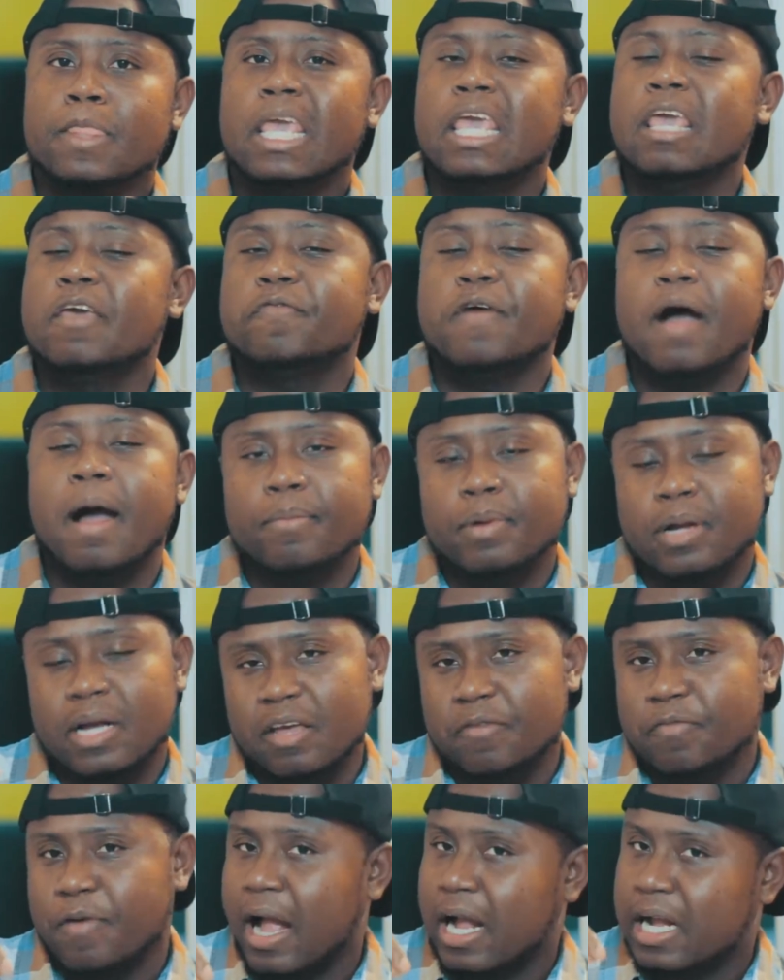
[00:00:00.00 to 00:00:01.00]
If I
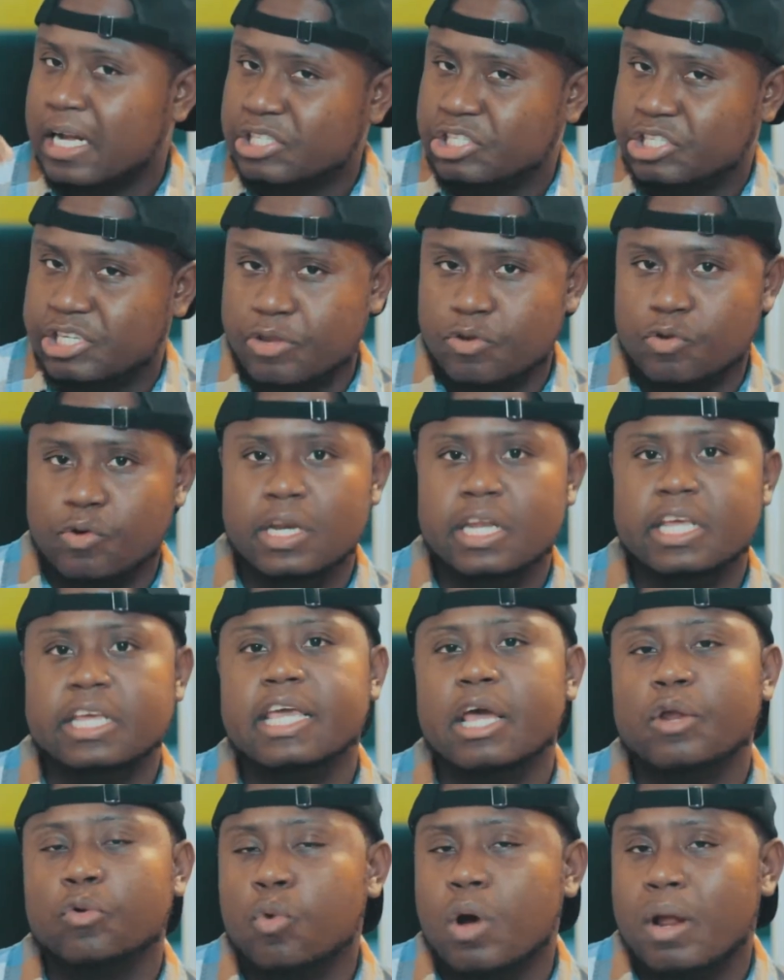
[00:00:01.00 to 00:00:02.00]
continually
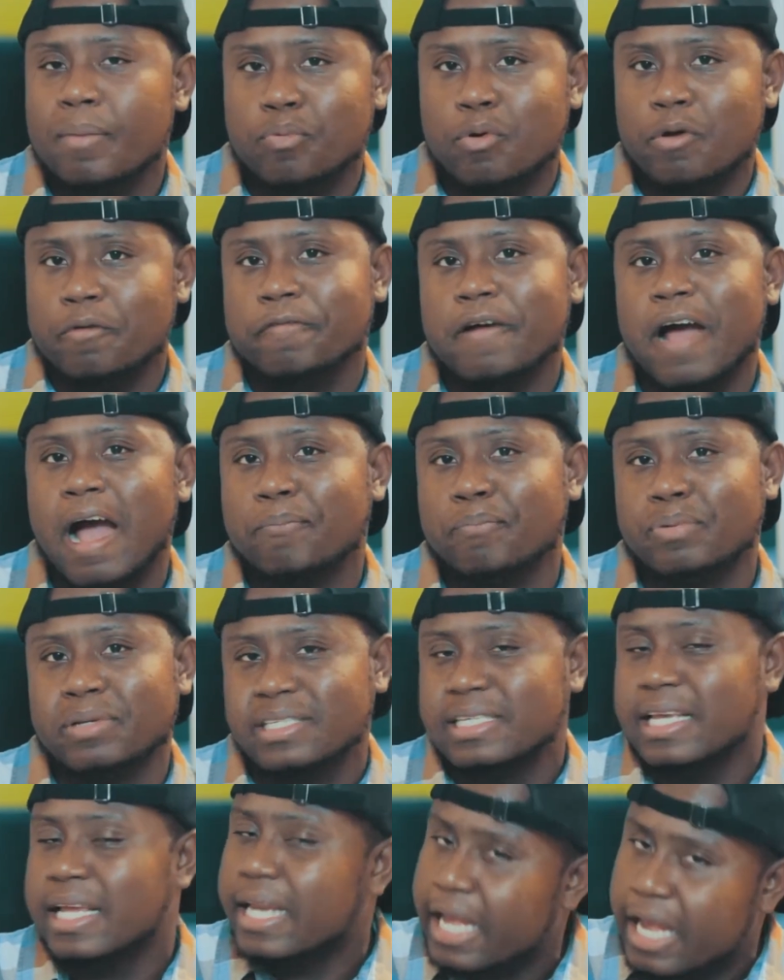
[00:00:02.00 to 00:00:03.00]
get
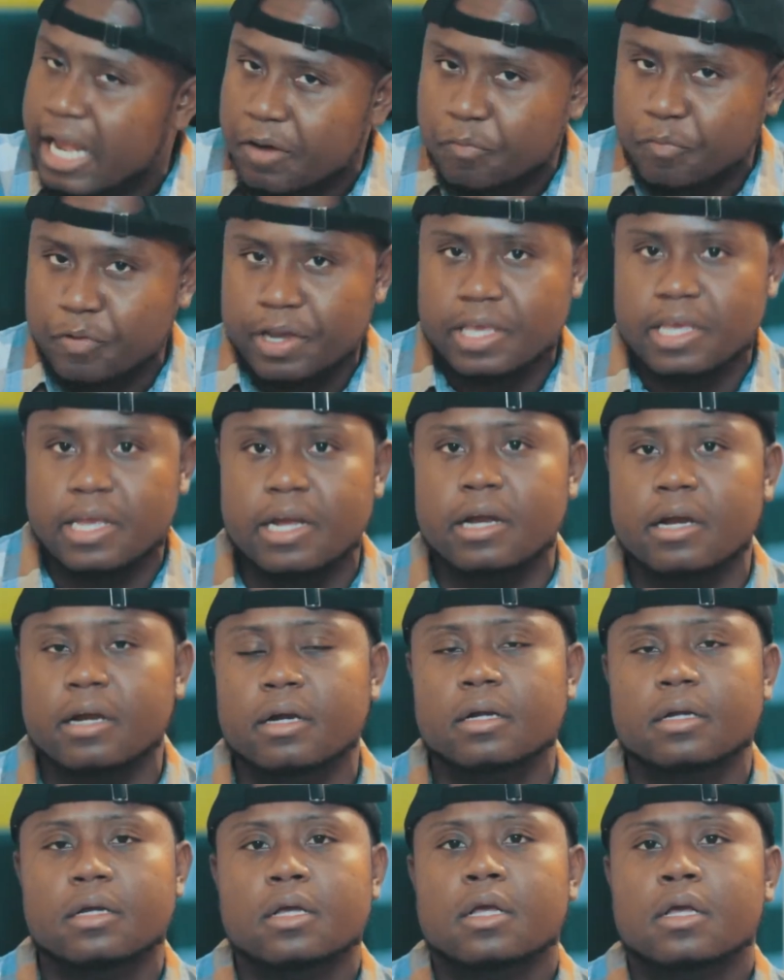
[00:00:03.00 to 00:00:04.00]
1.5% every
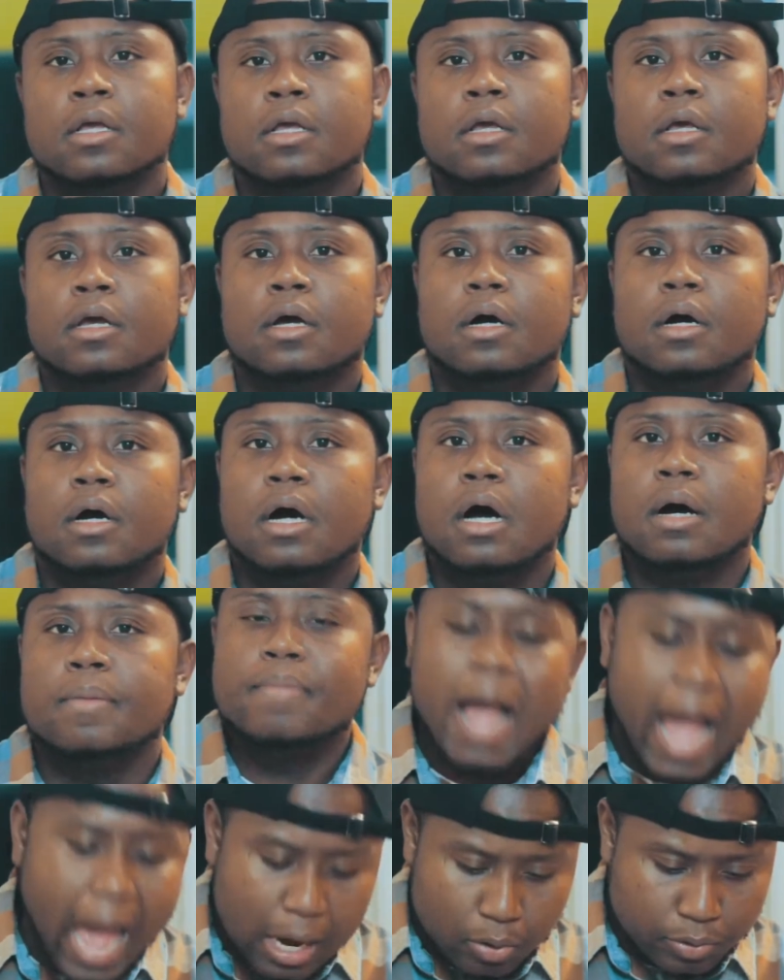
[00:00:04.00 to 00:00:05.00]
year,
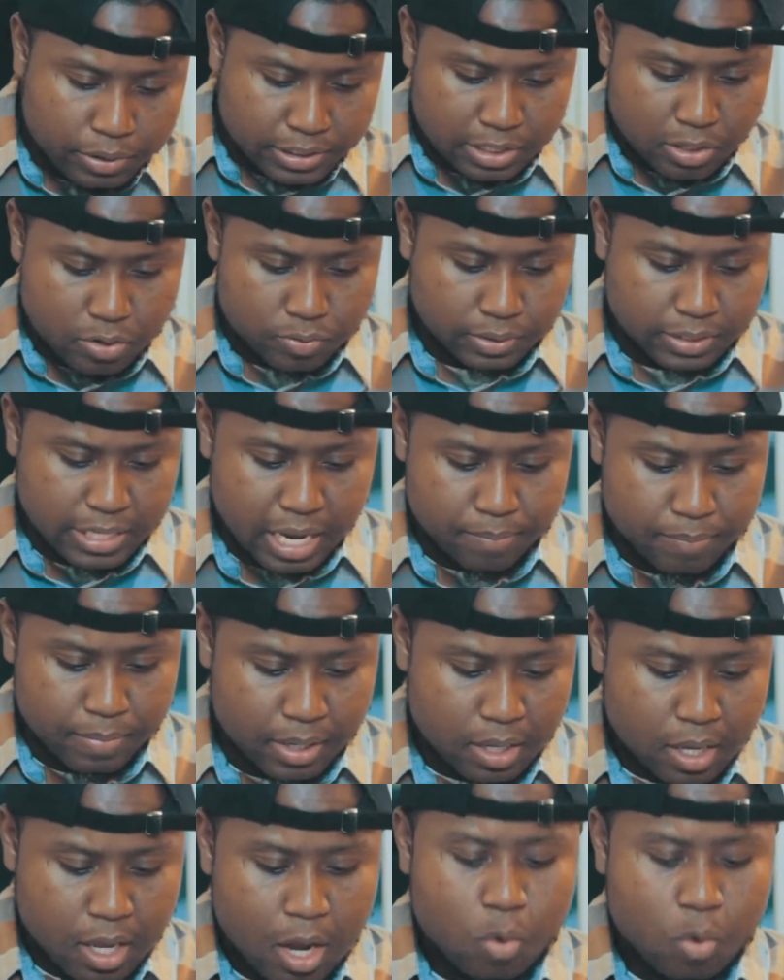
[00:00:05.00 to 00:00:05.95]
how long is it going to take me?